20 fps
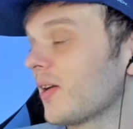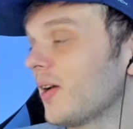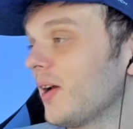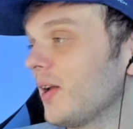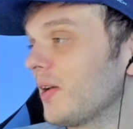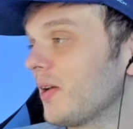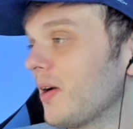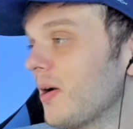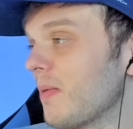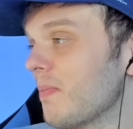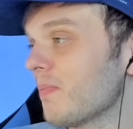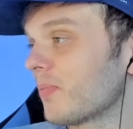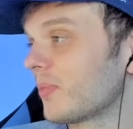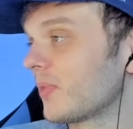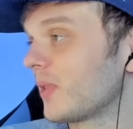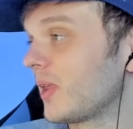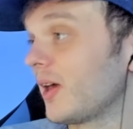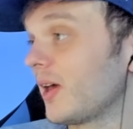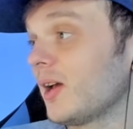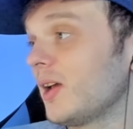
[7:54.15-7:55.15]
and um
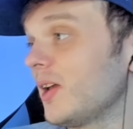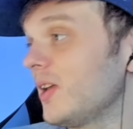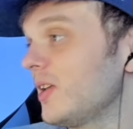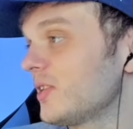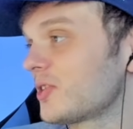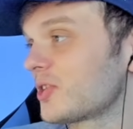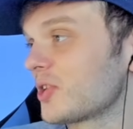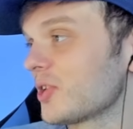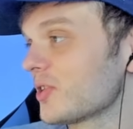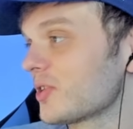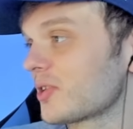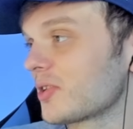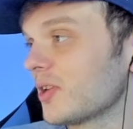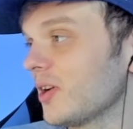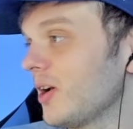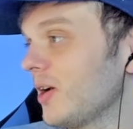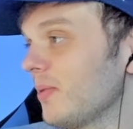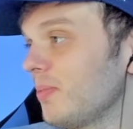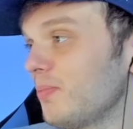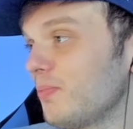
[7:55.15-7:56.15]
yeah, it's just
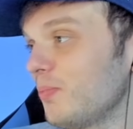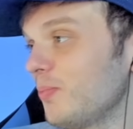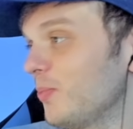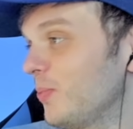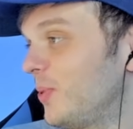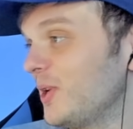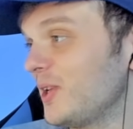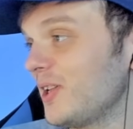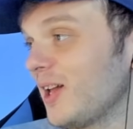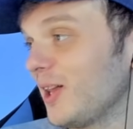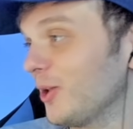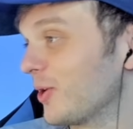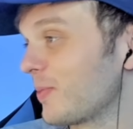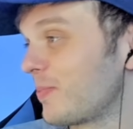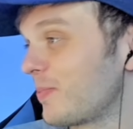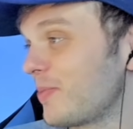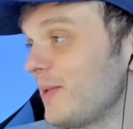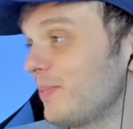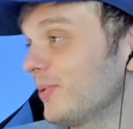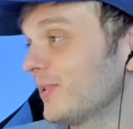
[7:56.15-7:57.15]
uh a lot of
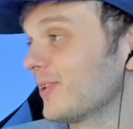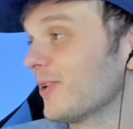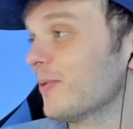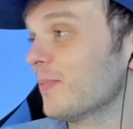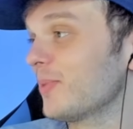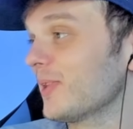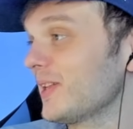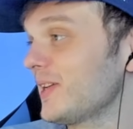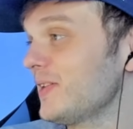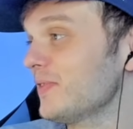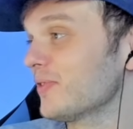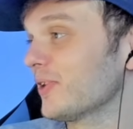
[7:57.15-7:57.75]
people don't believe